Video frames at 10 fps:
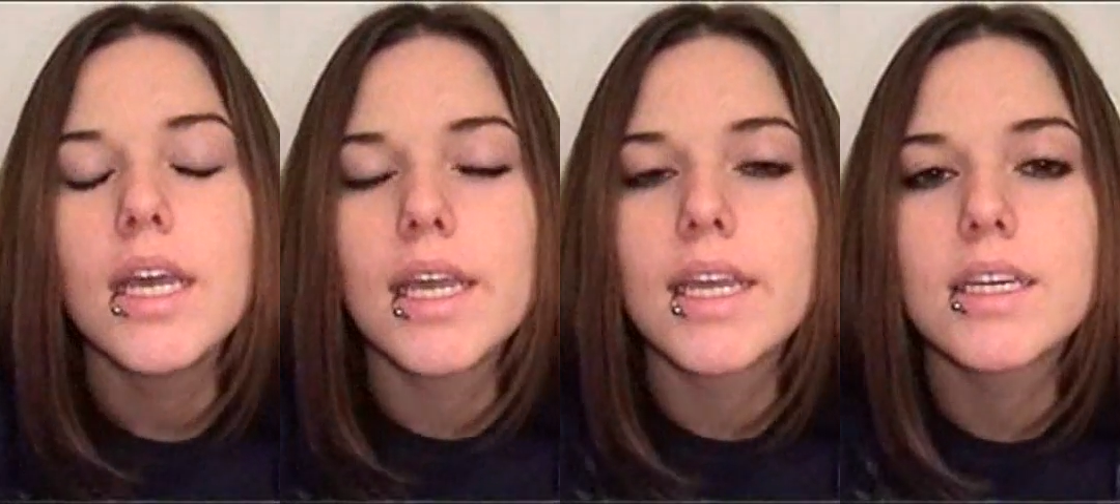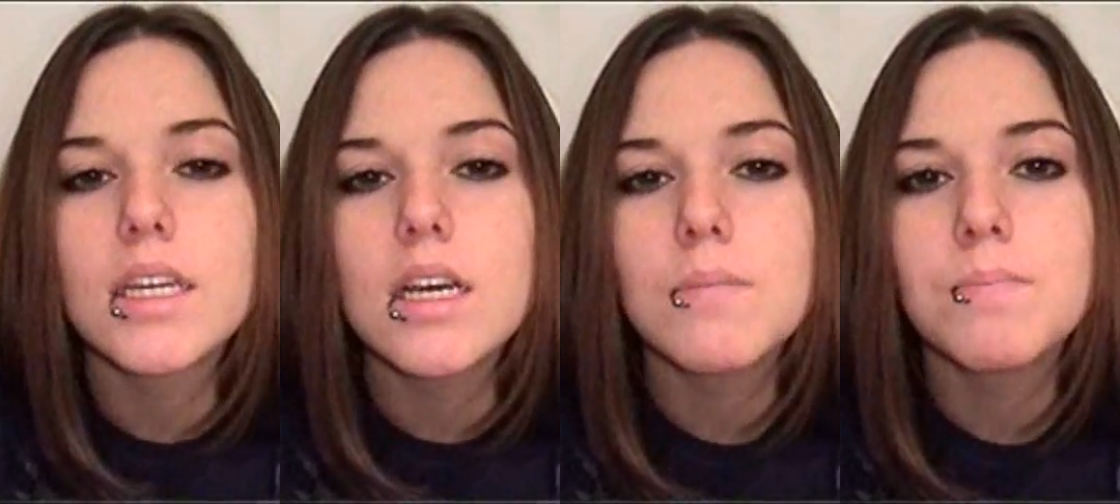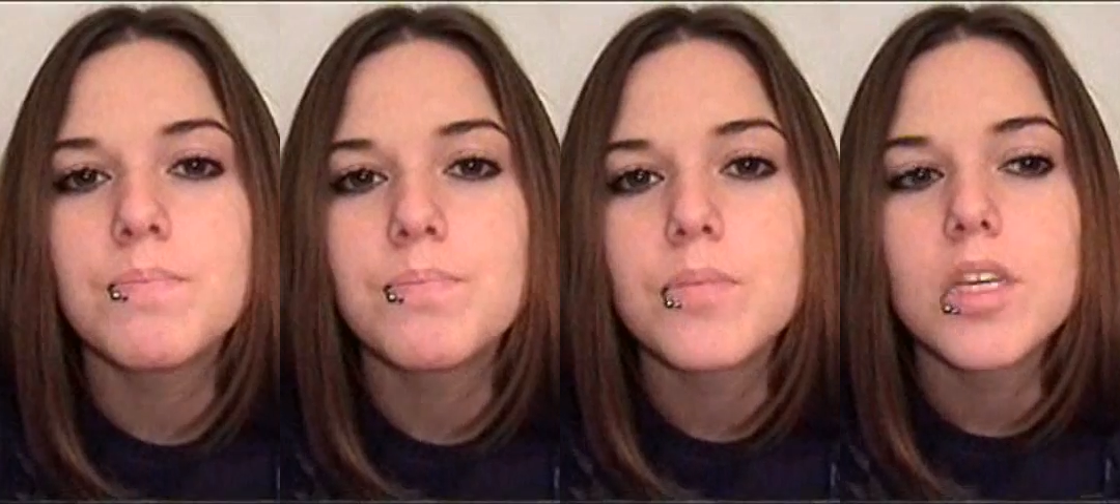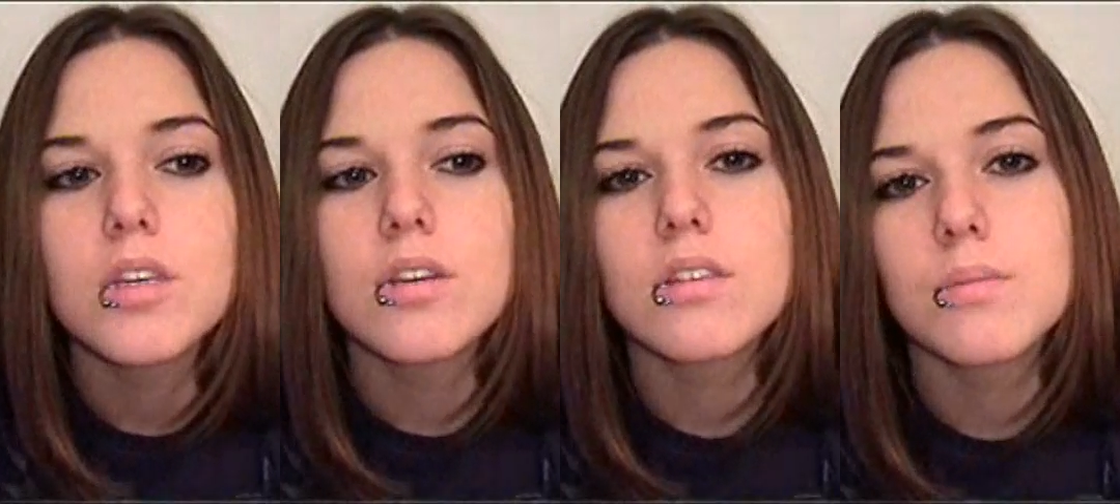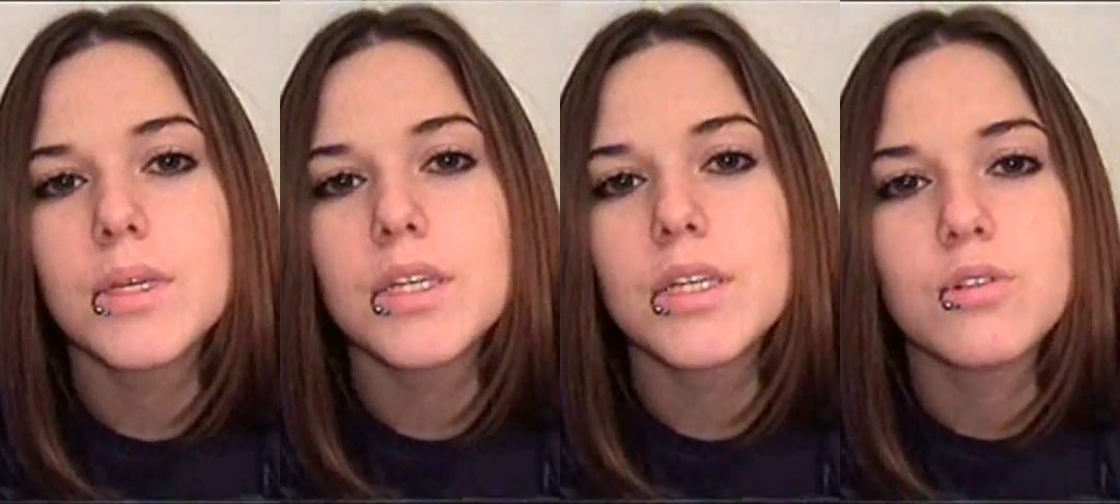And you can
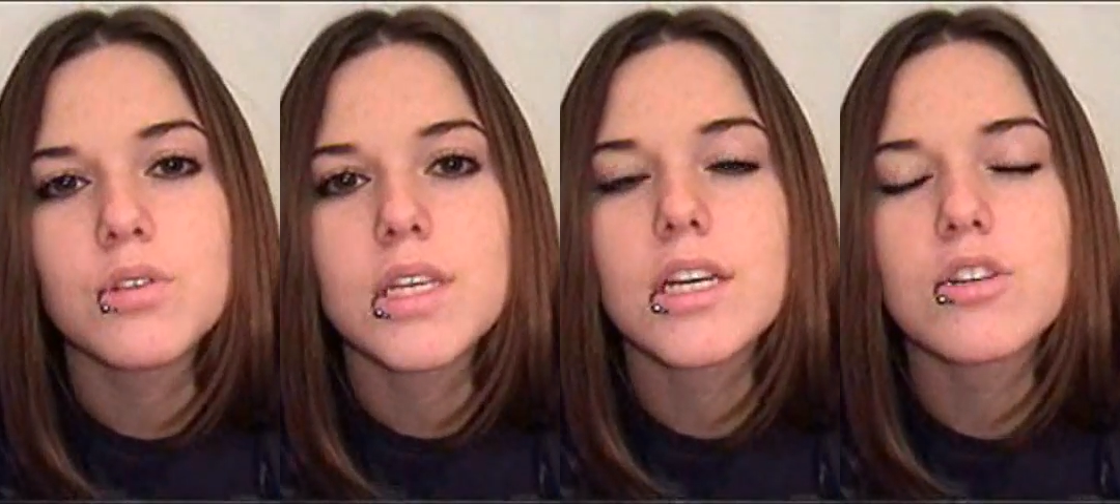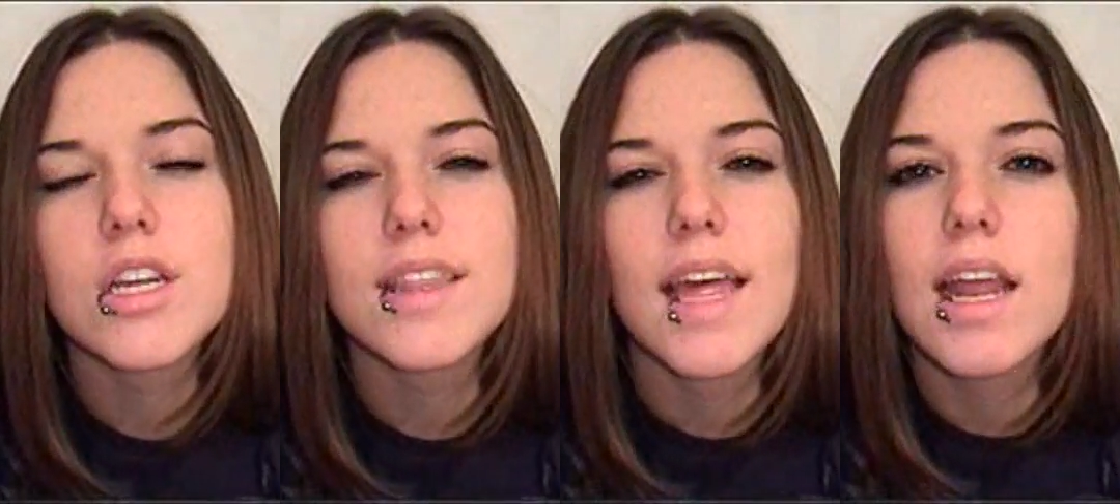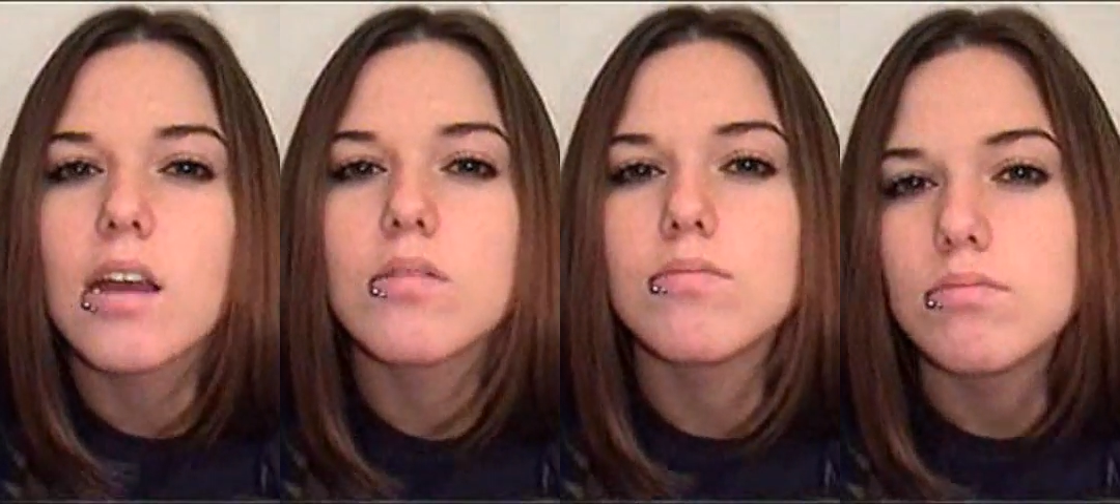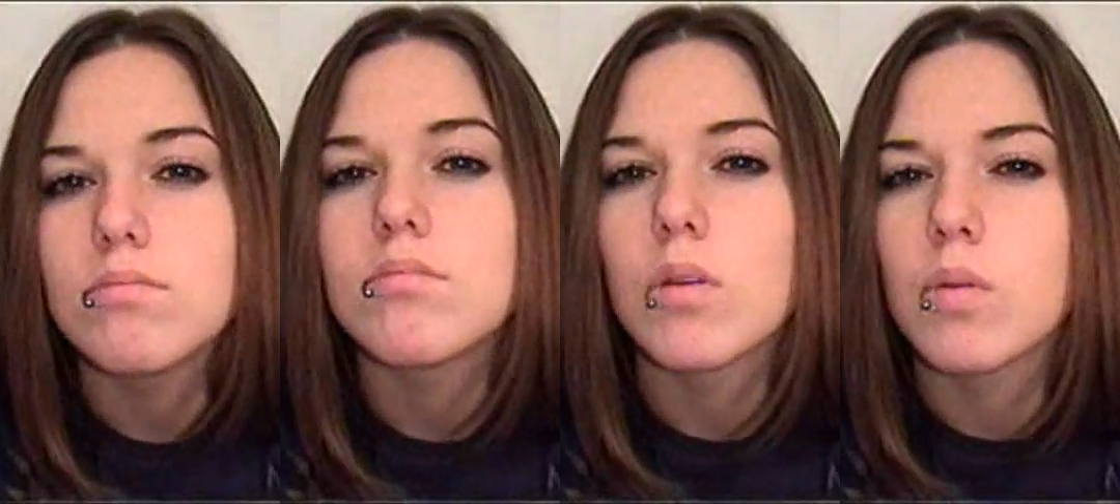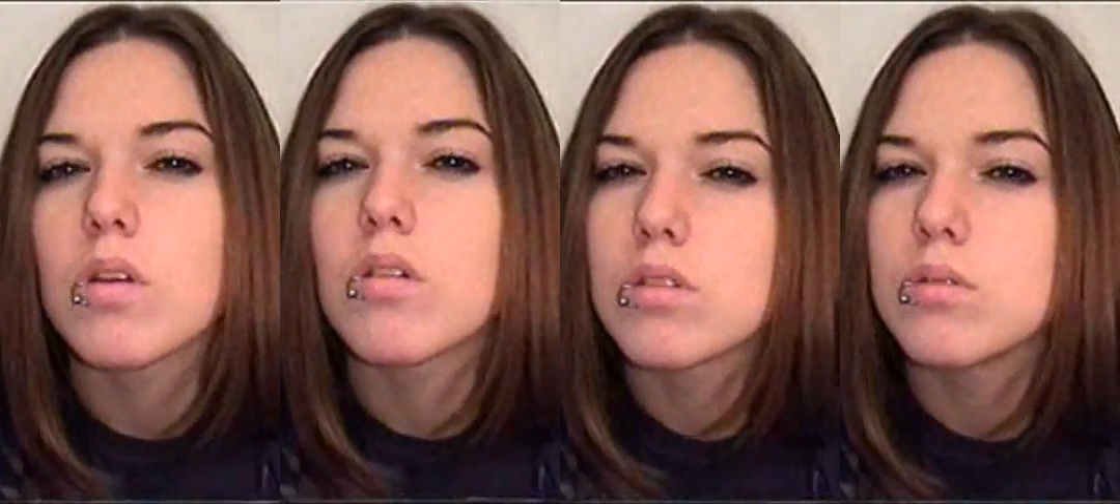submit your news there. Check that out. I won't
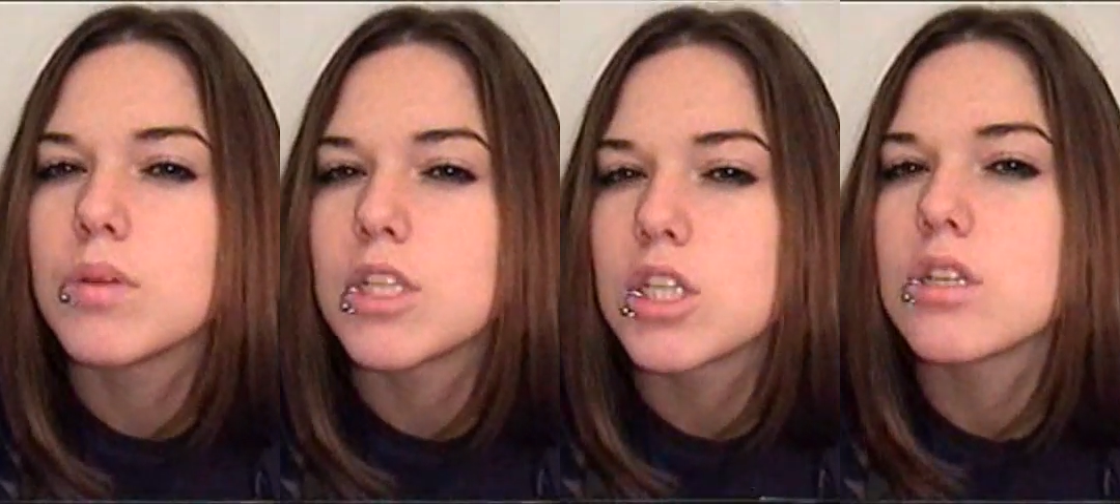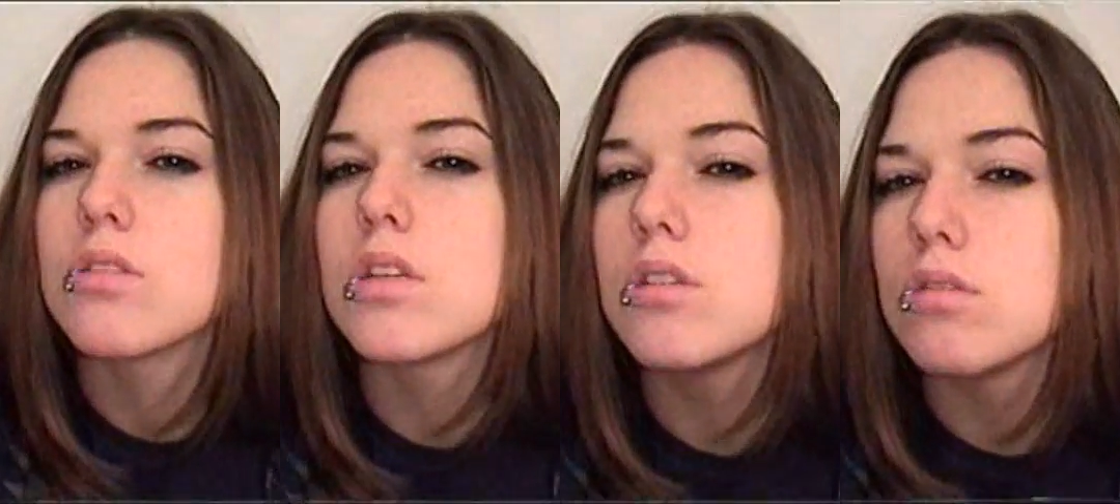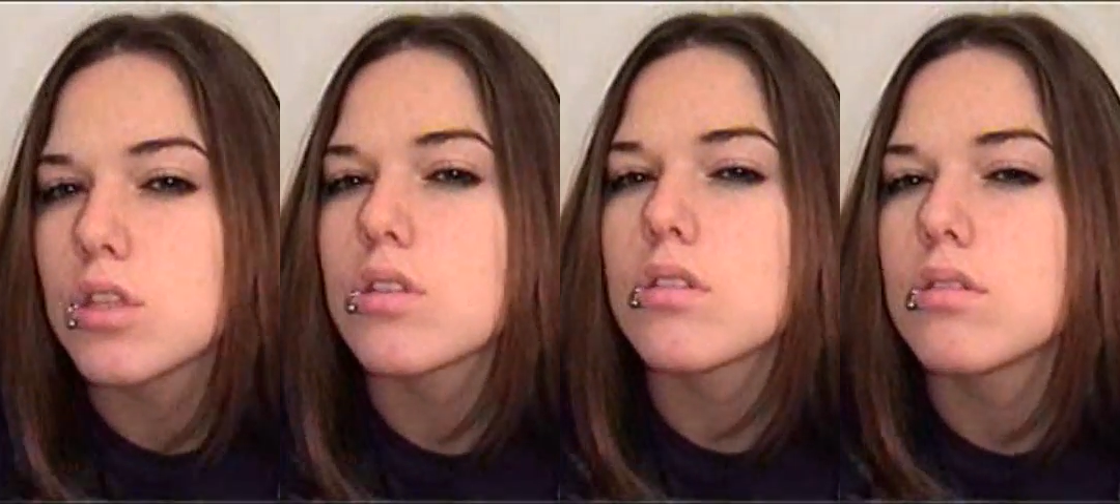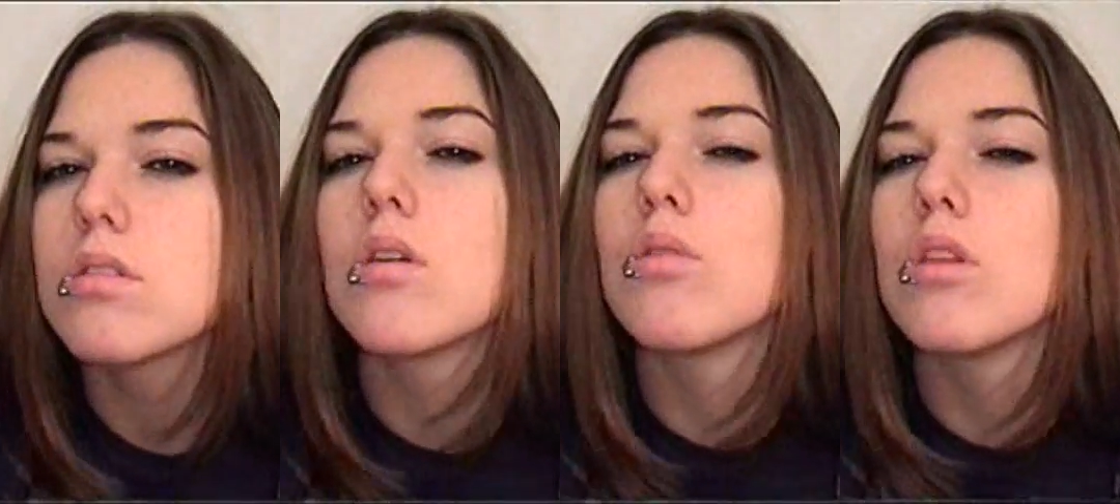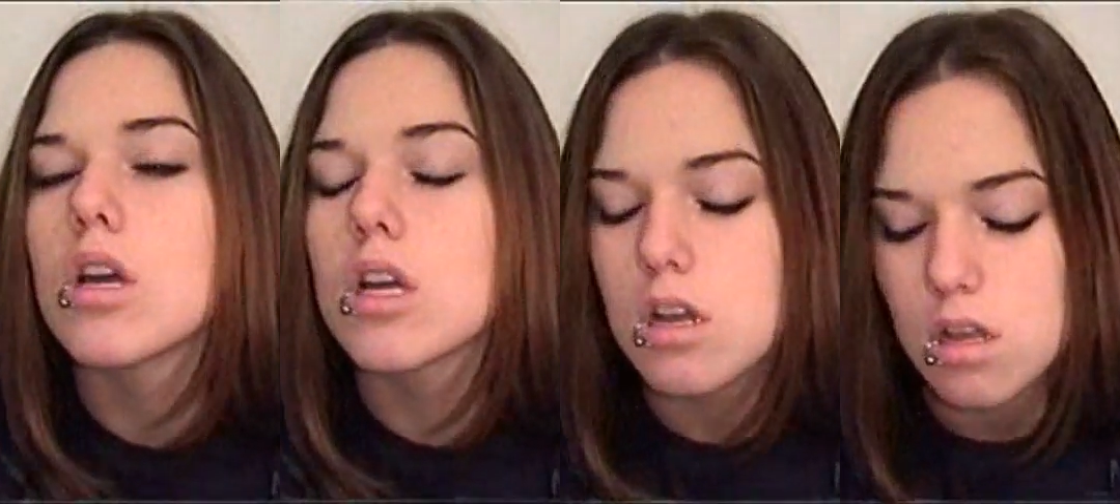go too much into it. You just go
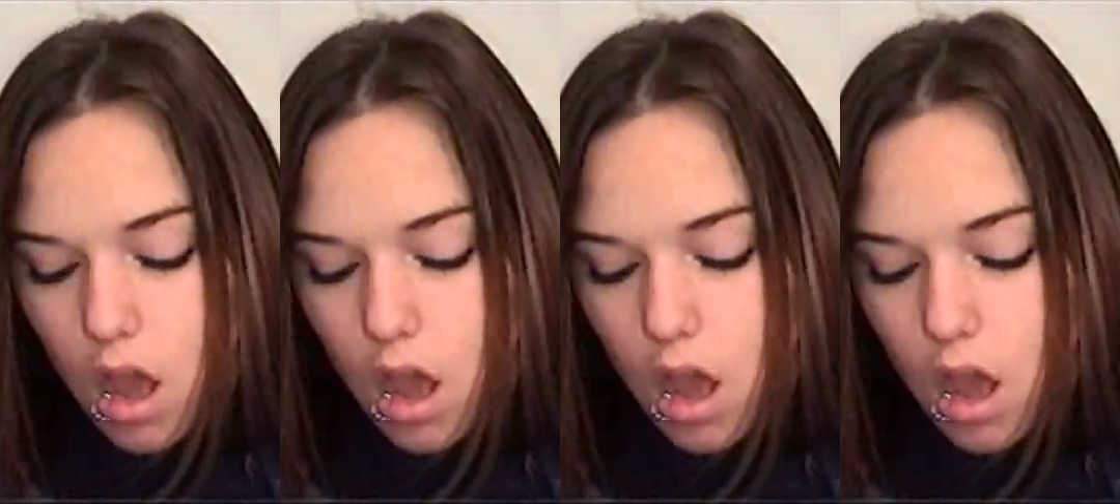look.